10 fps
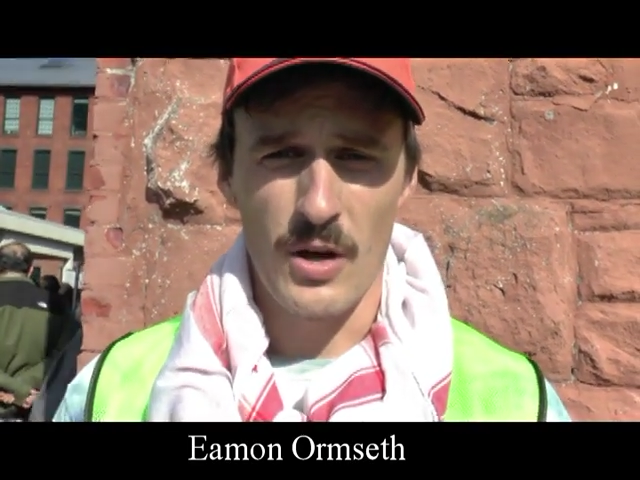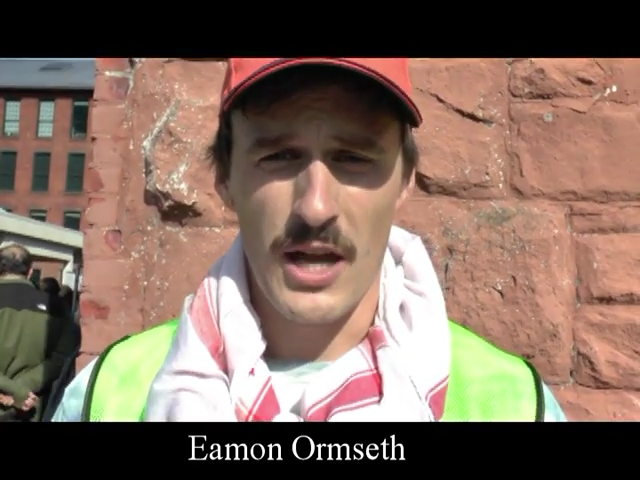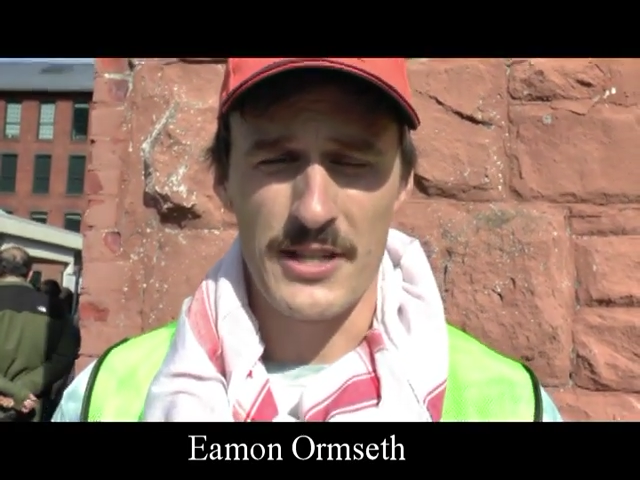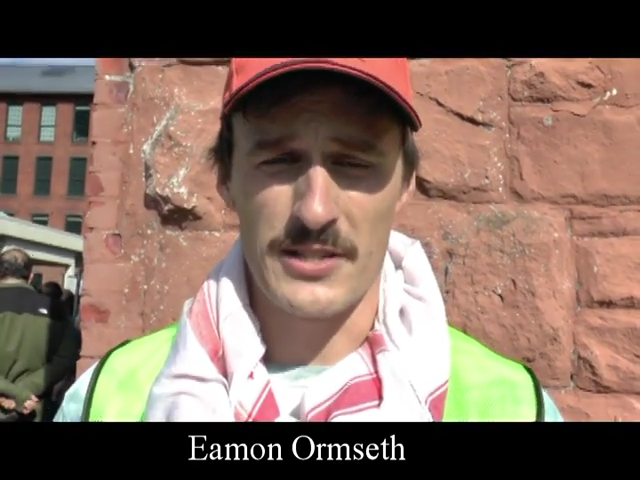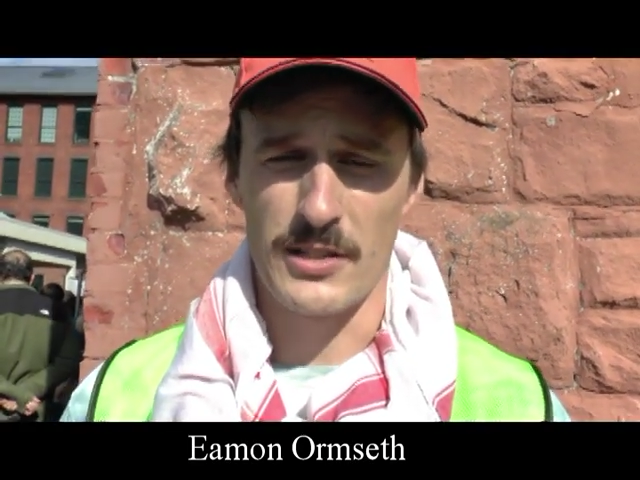
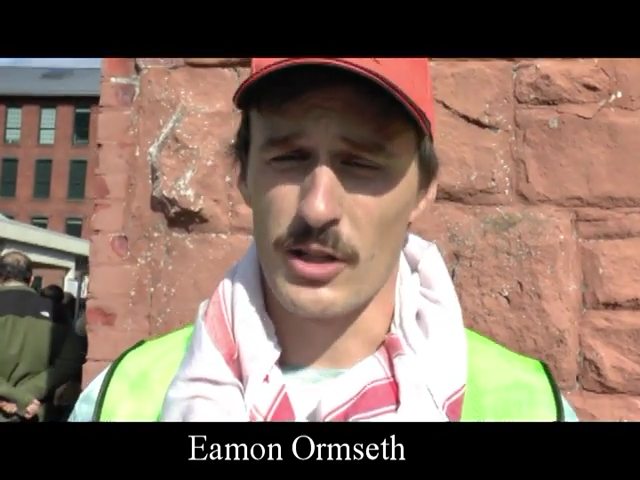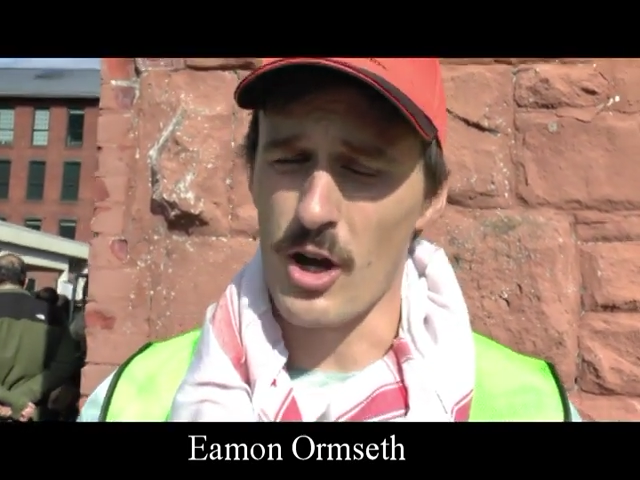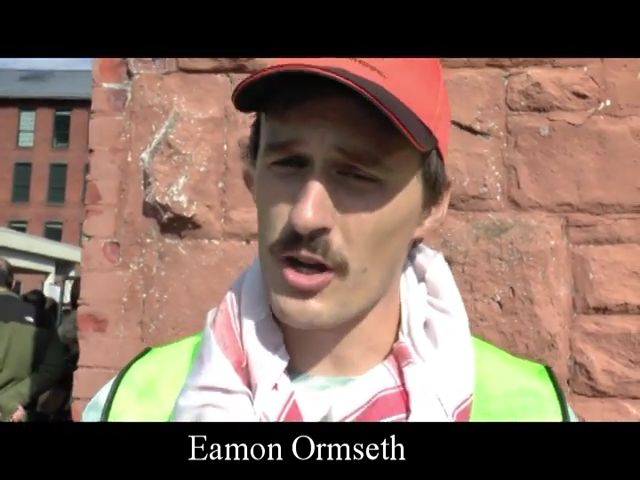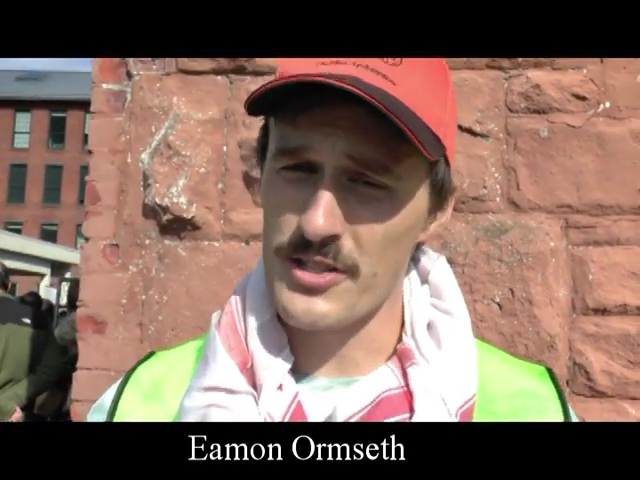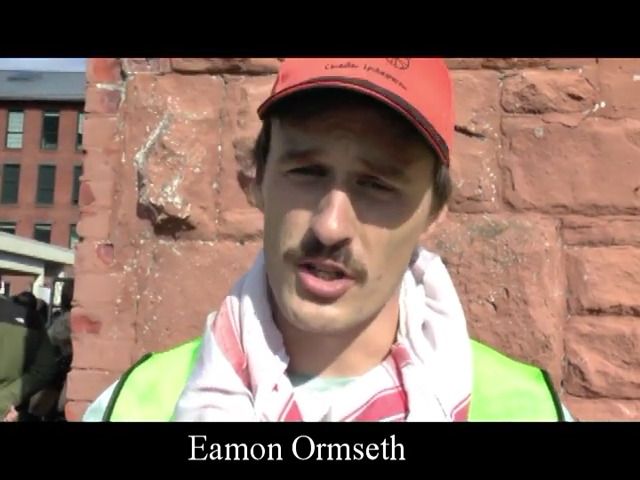as
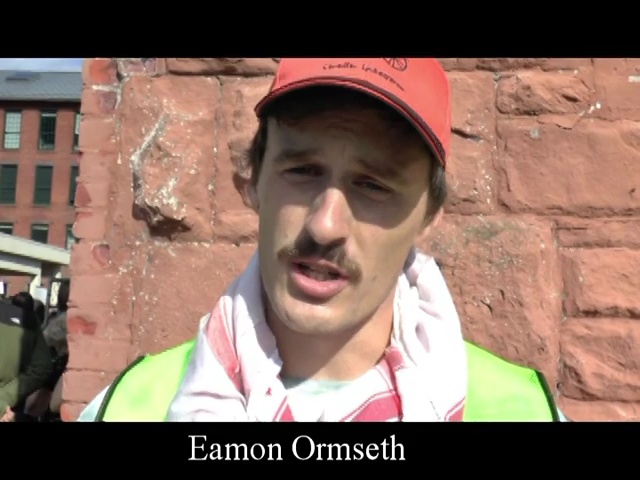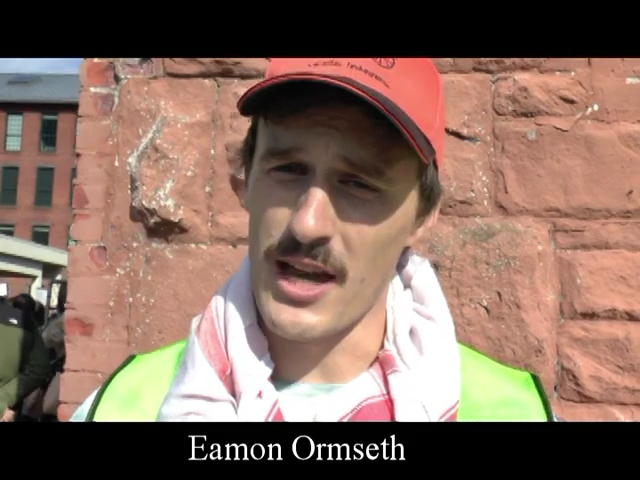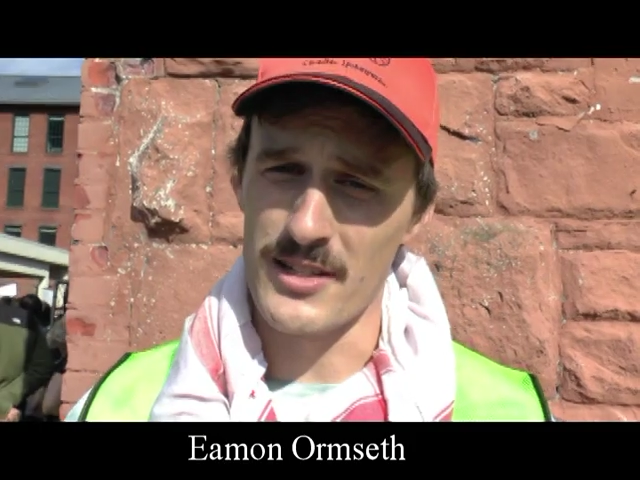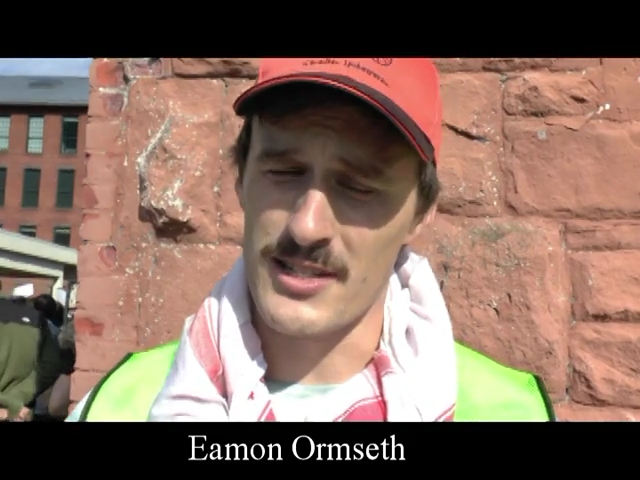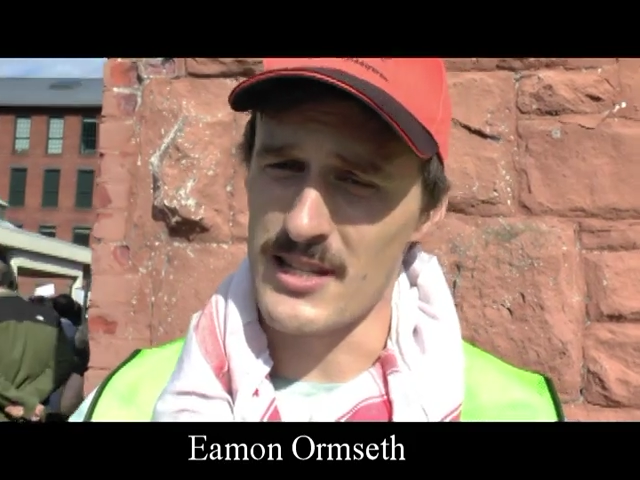long as the
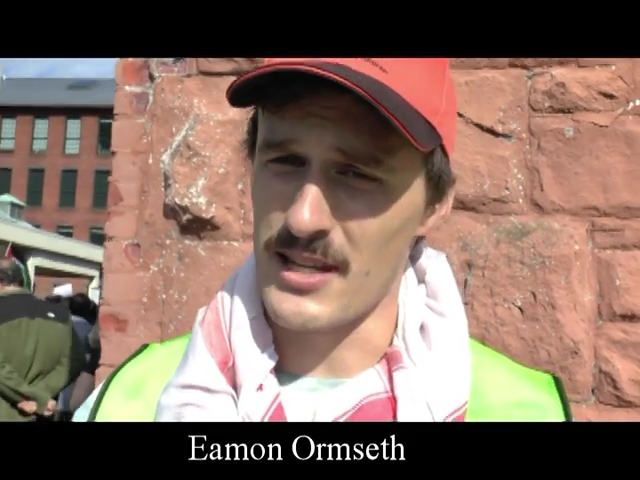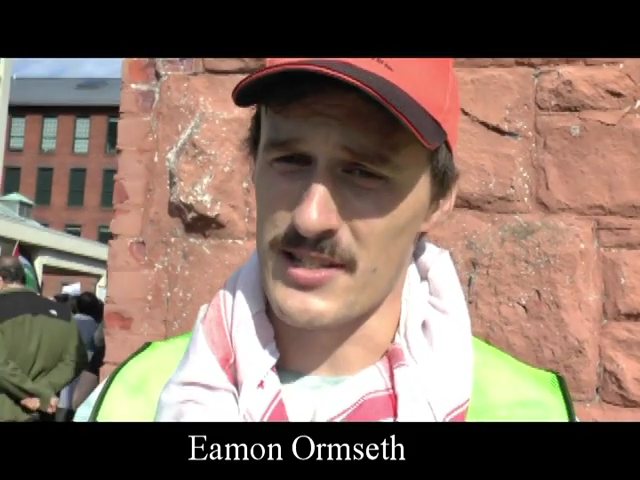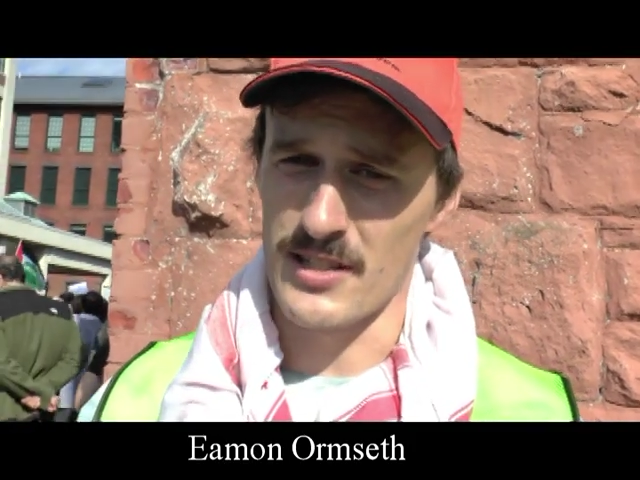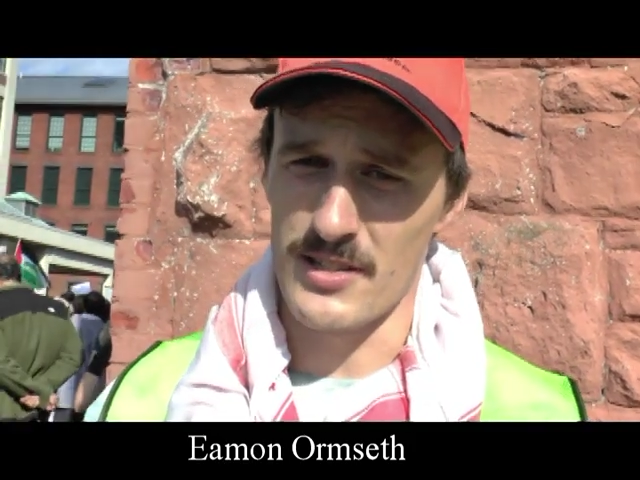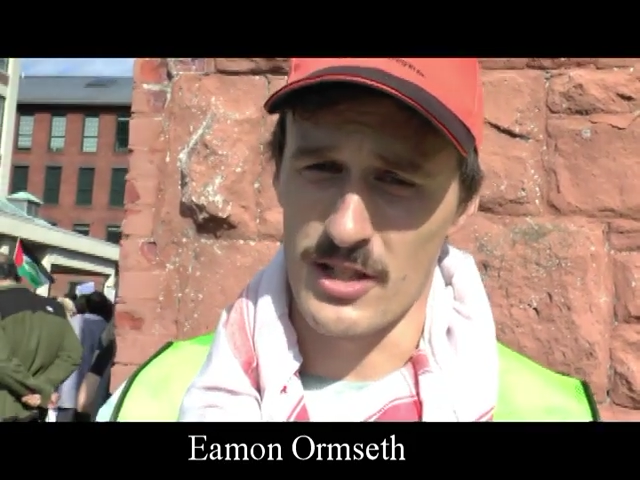United
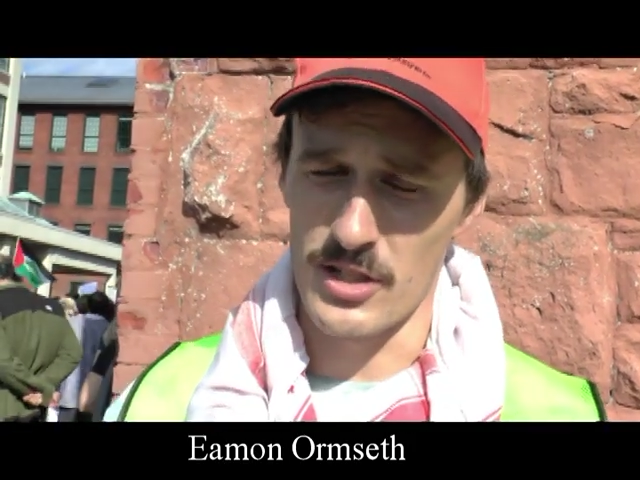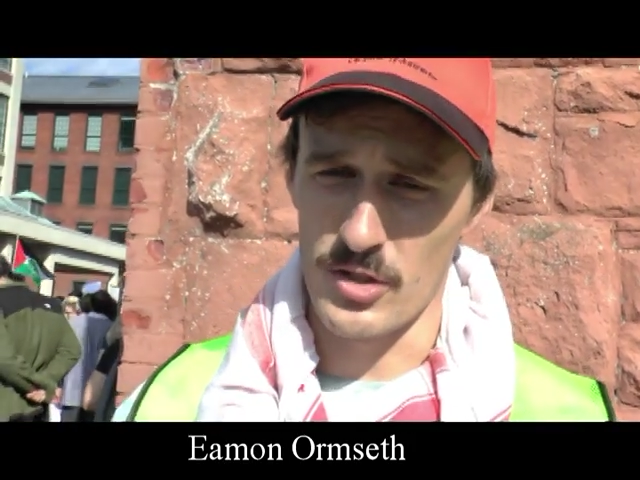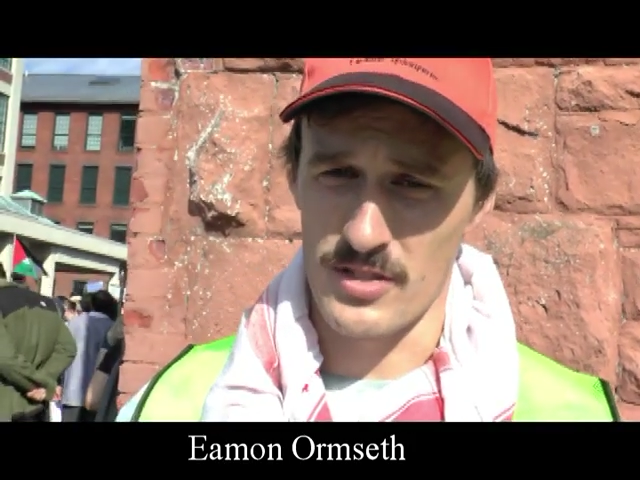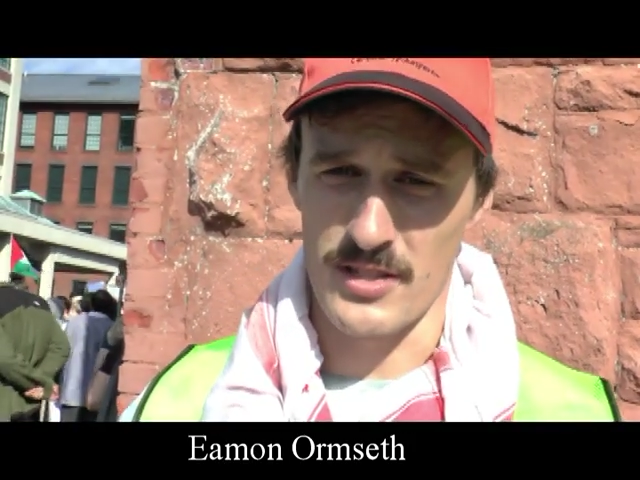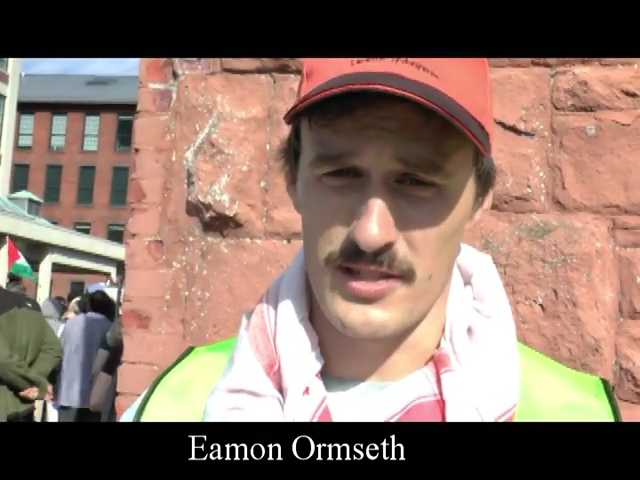States continues
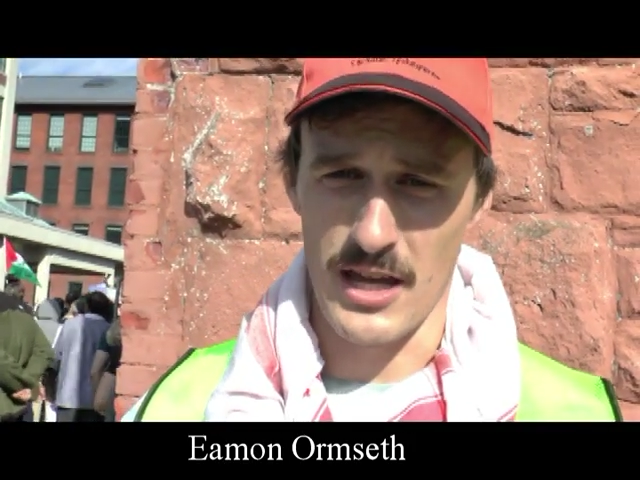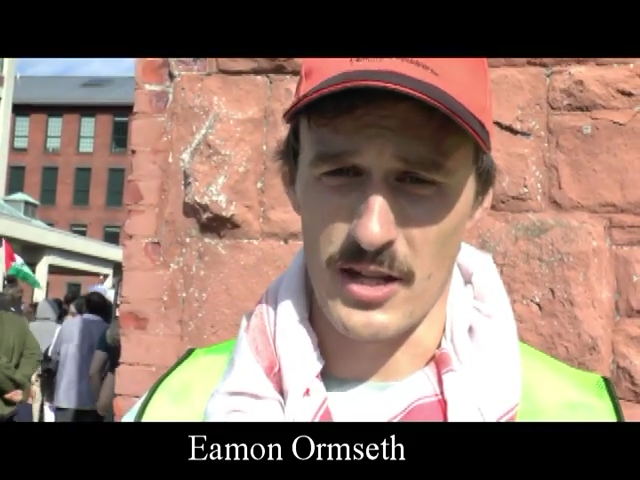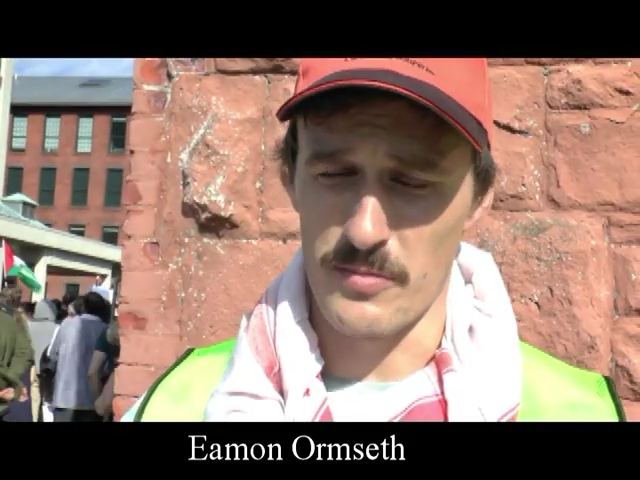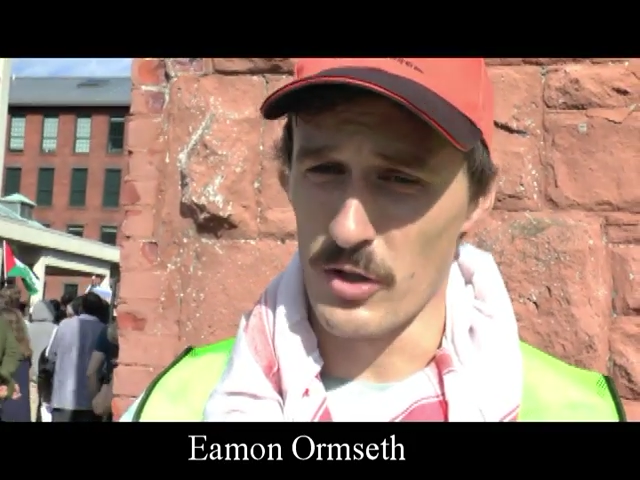to send